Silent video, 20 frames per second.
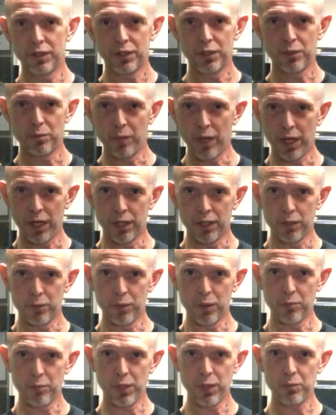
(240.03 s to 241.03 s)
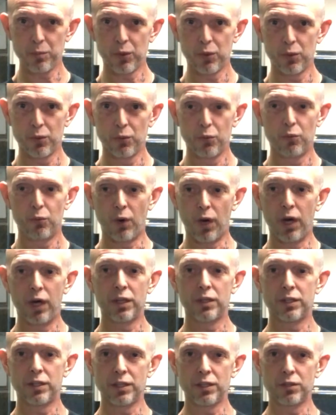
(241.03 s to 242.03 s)
in demand. I mean, people
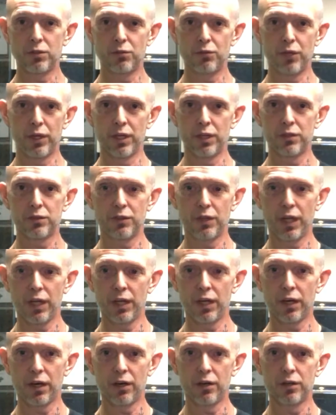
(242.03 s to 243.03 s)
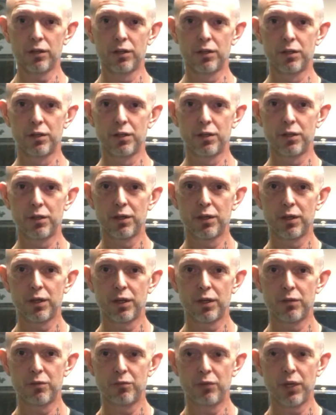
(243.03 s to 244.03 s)
want these fish. They are
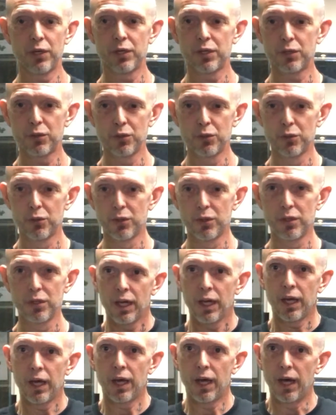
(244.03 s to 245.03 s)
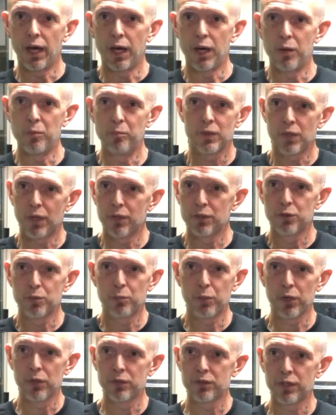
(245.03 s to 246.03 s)
very cool, tons of
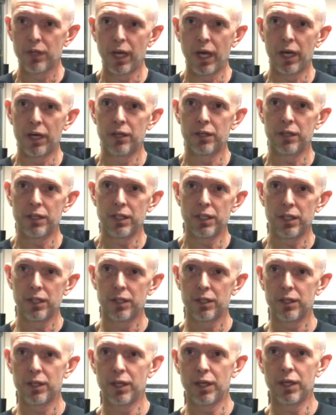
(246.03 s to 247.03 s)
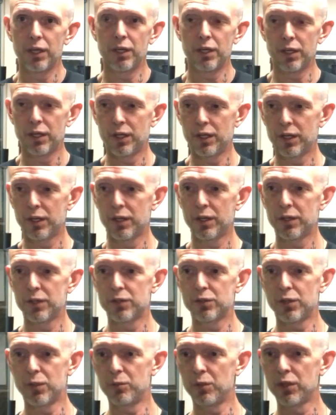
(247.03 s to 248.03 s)
personality.
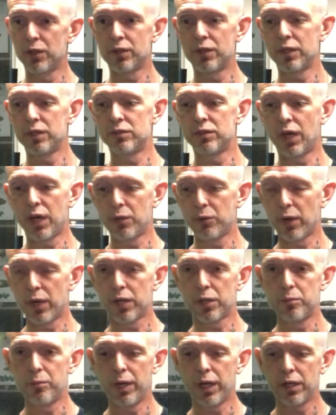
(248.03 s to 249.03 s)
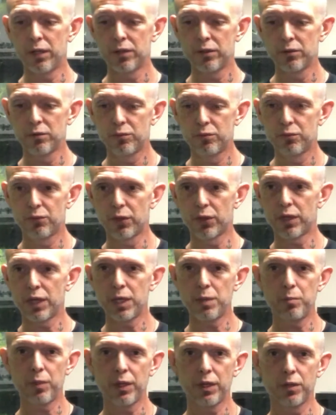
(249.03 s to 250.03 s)
Some of the things I recommend for
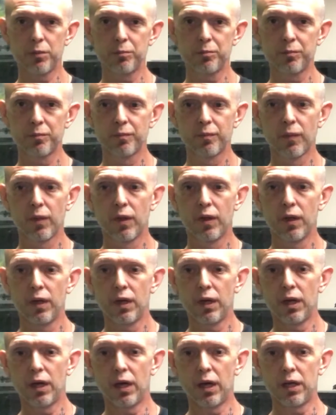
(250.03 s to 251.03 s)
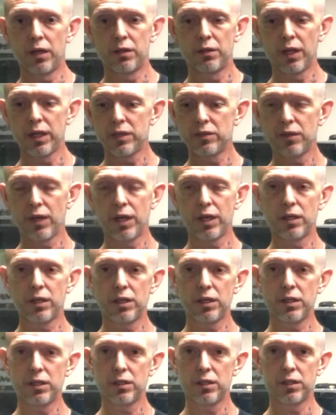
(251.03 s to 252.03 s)
keeping them, Lake
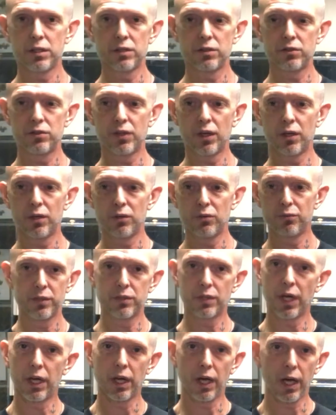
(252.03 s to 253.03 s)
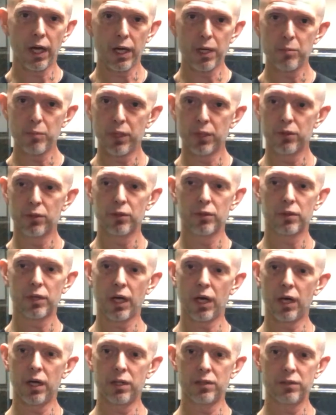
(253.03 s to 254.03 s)
Tanganyika itself, it's got a high mineral
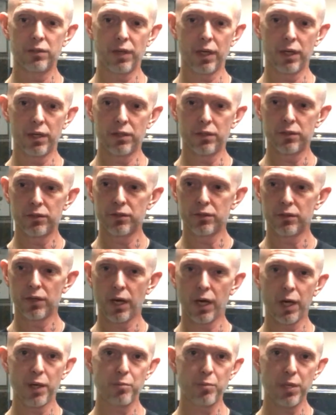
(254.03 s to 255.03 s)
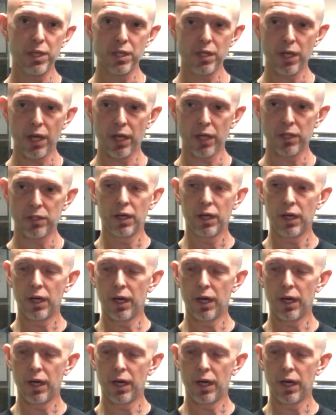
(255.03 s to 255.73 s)
content, high pH,